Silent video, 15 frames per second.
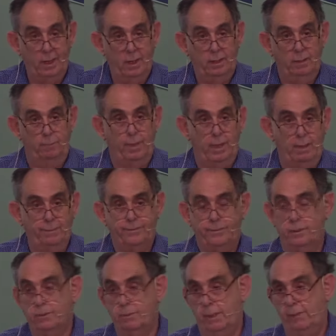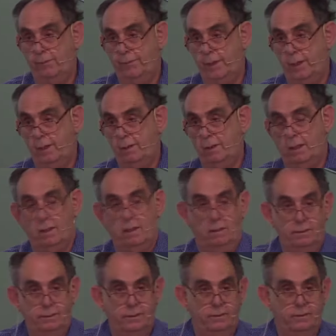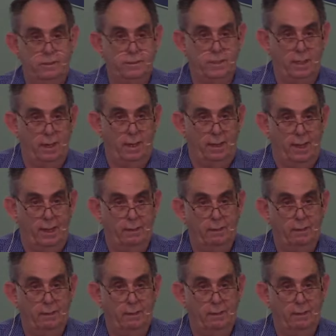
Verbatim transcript: The Bible says one thing, the culture says another,